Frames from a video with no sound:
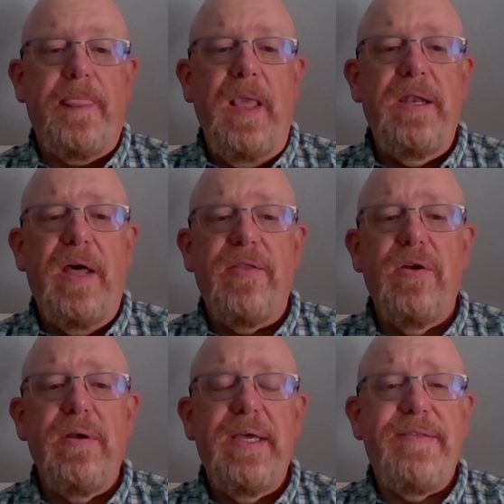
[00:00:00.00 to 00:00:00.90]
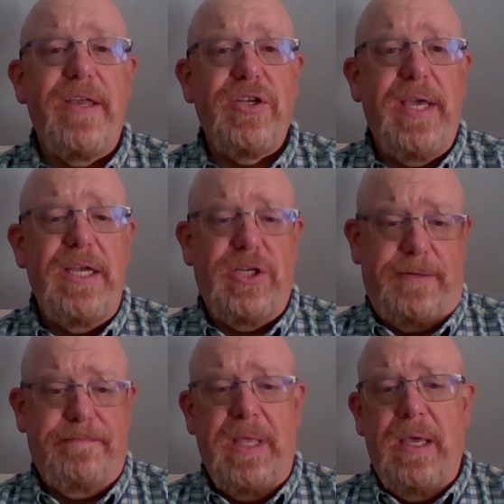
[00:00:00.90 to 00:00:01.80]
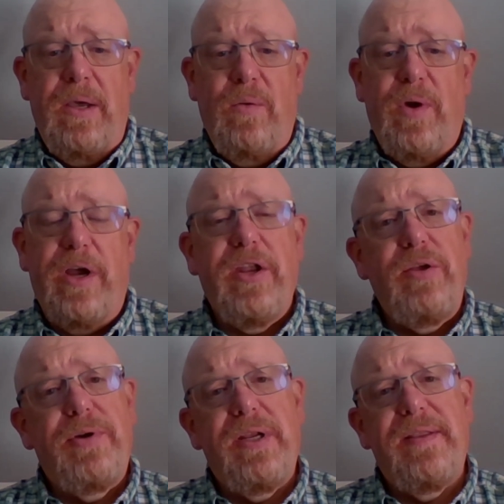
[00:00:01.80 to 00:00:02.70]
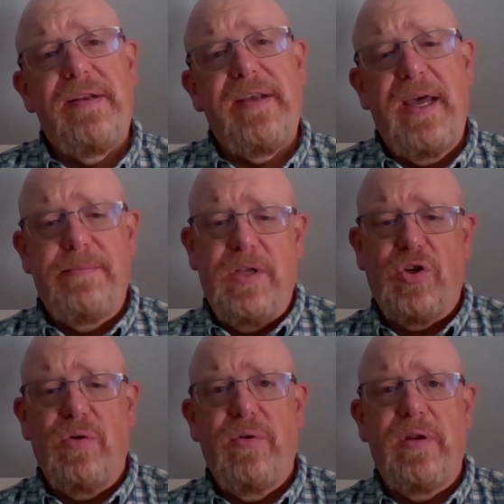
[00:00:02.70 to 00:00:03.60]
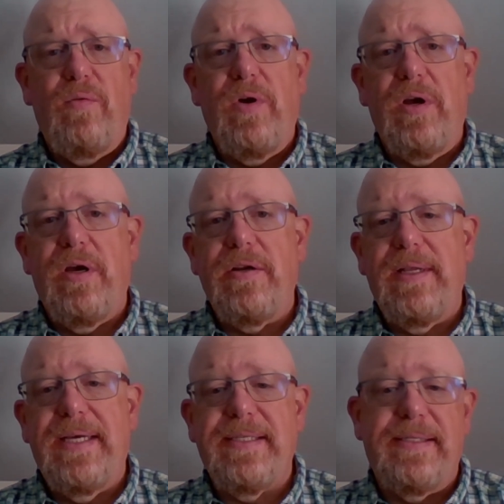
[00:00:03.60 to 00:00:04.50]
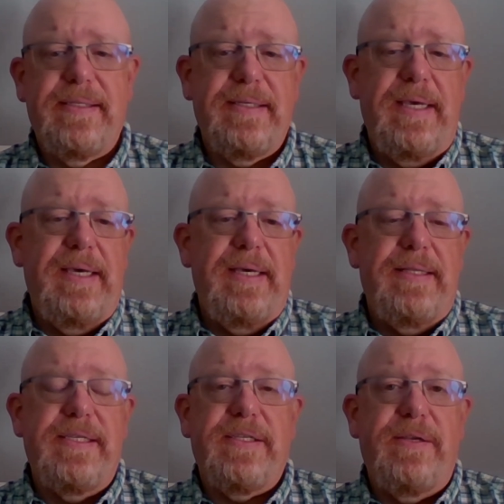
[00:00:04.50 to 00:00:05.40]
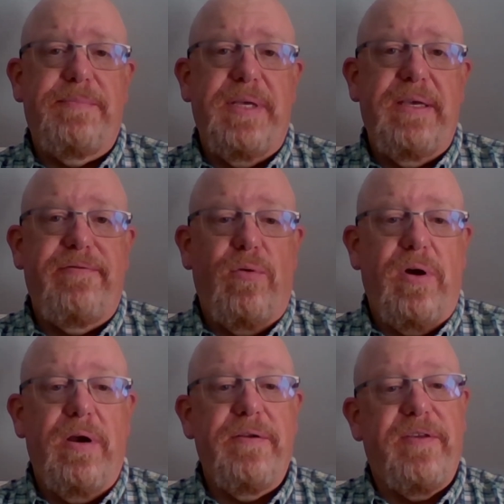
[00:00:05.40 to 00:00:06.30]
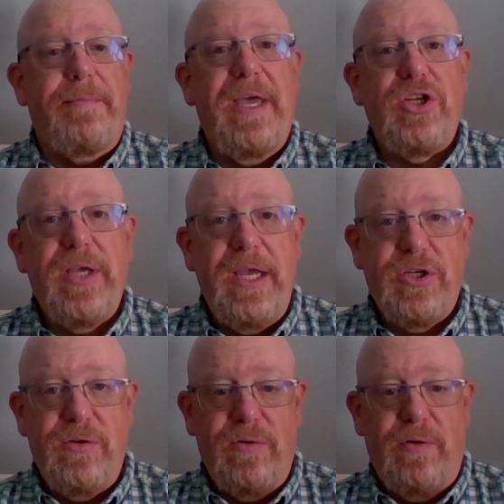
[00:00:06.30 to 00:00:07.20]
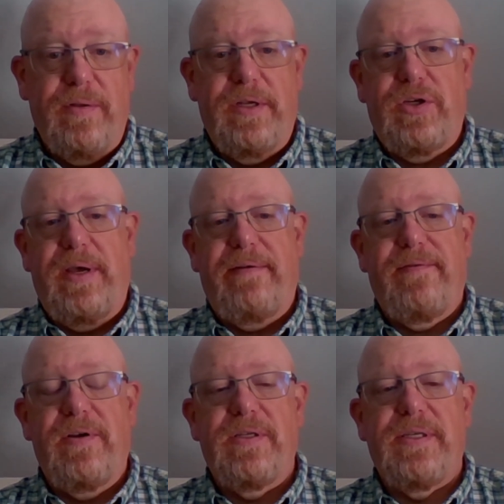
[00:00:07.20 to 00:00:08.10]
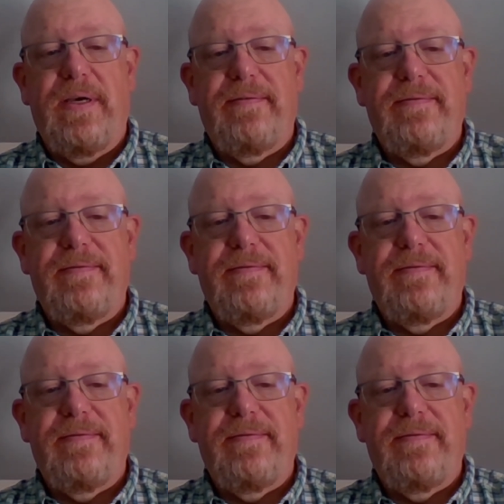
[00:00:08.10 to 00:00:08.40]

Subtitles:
Another is education. Where can you put in the time that you're going to work on your lessons? This could be for some educational goal that you have for yourself.